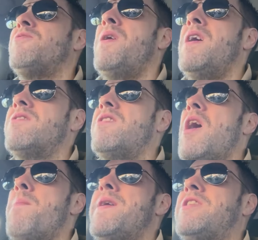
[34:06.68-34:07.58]
my
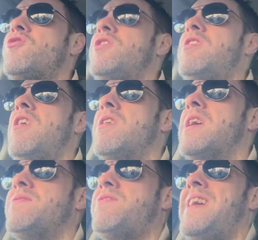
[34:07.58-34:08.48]
obituary
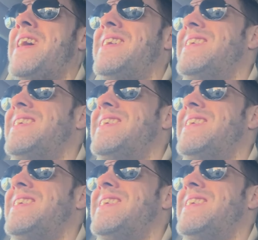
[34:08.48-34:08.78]
target I've set.